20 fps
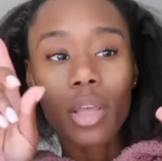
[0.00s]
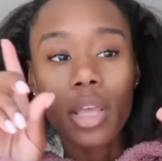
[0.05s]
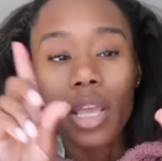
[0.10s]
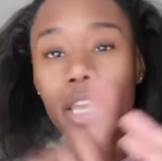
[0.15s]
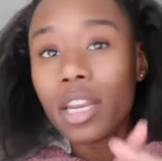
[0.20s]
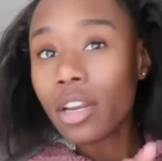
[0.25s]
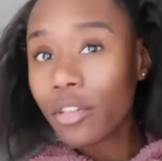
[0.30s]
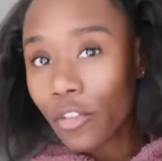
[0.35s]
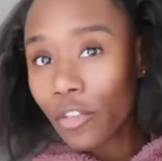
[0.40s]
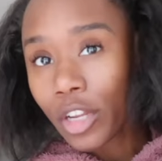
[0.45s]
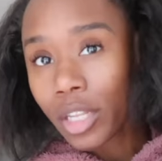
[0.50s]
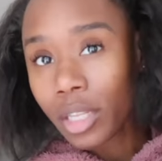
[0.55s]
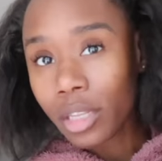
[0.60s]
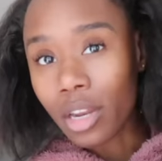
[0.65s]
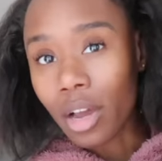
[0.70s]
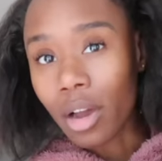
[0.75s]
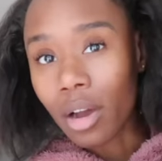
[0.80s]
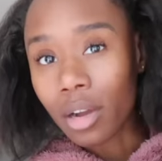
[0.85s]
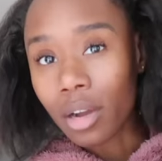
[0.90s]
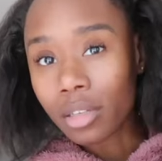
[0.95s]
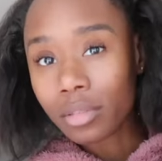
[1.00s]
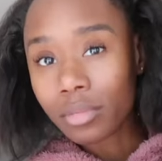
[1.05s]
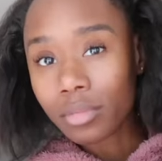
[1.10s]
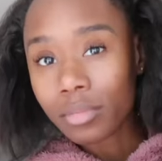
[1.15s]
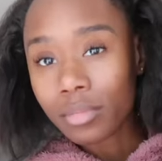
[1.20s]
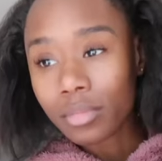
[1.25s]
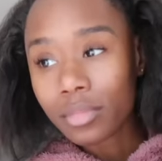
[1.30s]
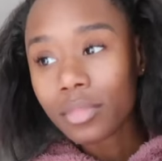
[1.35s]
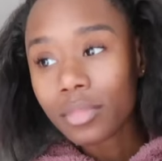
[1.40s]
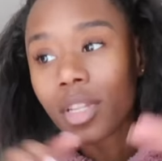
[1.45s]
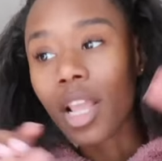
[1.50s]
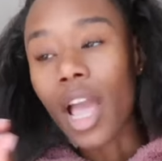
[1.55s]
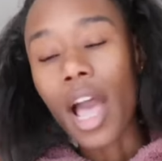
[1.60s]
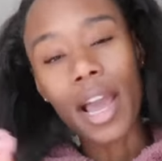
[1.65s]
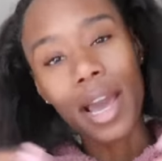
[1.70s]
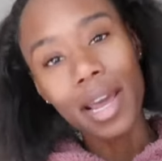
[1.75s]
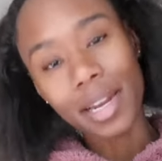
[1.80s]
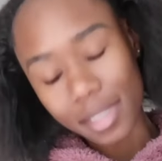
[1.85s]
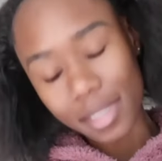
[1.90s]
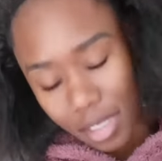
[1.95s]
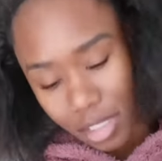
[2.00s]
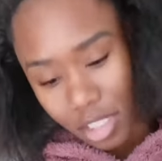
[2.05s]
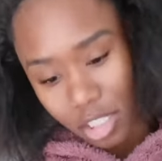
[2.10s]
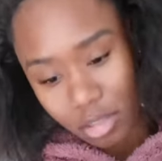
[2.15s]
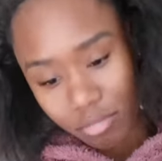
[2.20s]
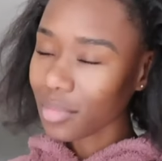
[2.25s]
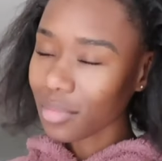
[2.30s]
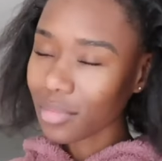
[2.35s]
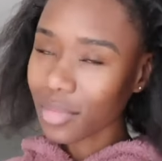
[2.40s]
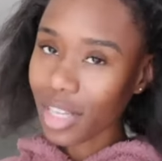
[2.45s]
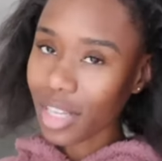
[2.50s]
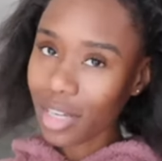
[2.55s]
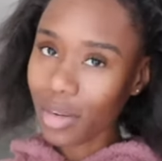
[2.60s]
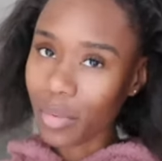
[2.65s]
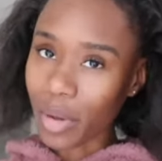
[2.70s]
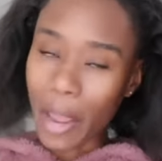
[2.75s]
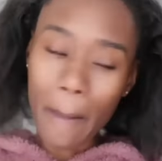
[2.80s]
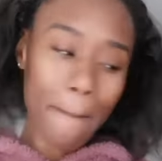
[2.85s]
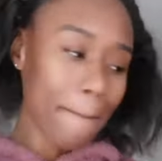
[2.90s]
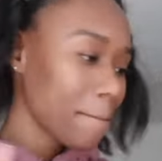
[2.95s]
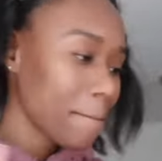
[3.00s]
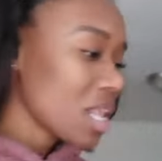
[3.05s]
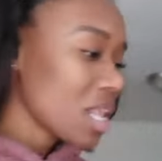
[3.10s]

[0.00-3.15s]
and a friendly dog, I gotta touch it. Anyway,